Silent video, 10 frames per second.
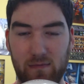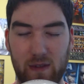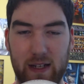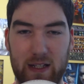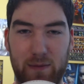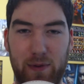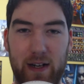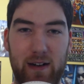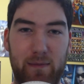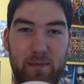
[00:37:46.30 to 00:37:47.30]

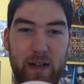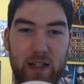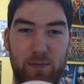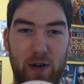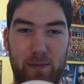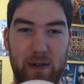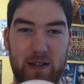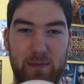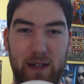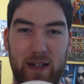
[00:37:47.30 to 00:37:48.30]
completed its purpose,
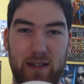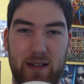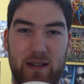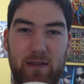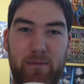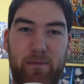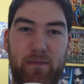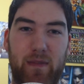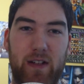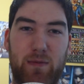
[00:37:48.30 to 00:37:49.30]
because
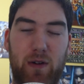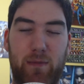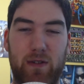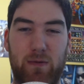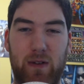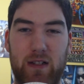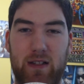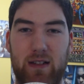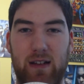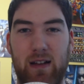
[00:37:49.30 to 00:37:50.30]
its purpose
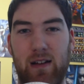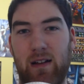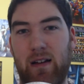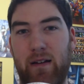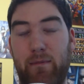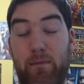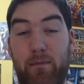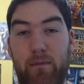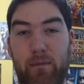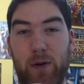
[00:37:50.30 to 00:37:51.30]
was
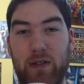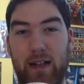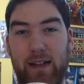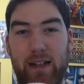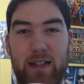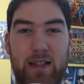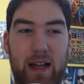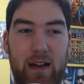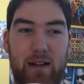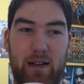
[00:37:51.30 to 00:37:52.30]
most likely set
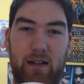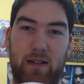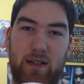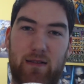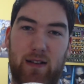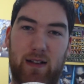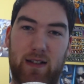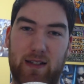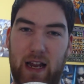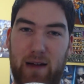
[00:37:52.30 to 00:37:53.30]

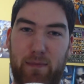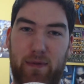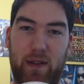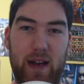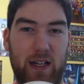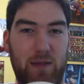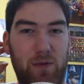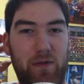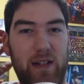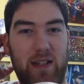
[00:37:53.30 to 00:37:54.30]
up the next
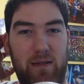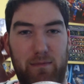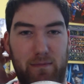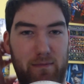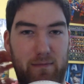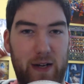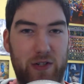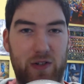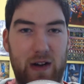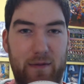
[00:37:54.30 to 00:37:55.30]
movies and make
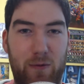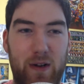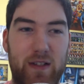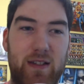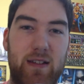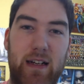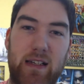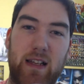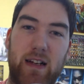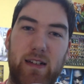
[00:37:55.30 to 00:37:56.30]
sure everyone's
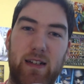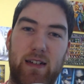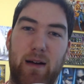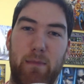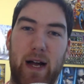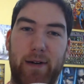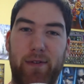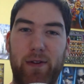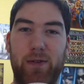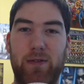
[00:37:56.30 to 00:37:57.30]
excited to come back for
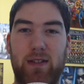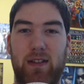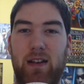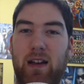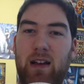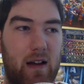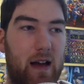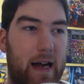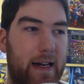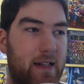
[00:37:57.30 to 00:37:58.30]
those.
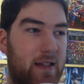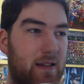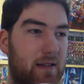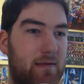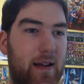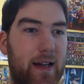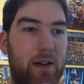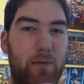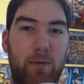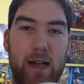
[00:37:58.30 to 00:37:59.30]
I guess I could
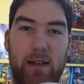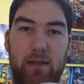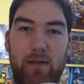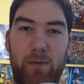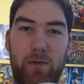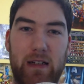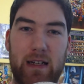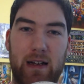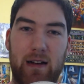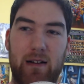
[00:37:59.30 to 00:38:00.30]
rate the movie,
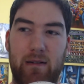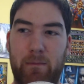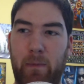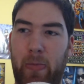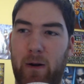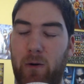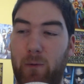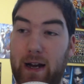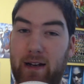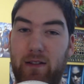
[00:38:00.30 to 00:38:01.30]
or
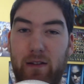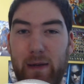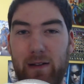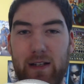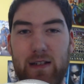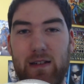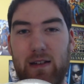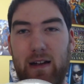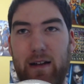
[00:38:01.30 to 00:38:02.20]
rank them at least. I